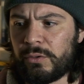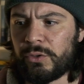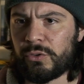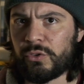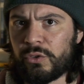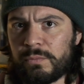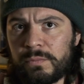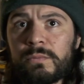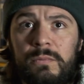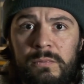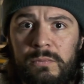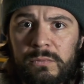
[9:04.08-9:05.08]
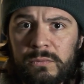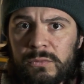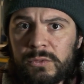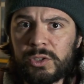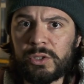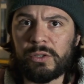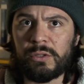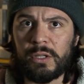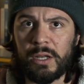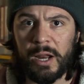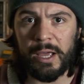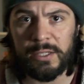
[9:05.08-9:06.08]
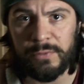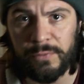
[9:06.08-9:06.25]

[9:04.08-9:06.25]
on YouTube. See you in the next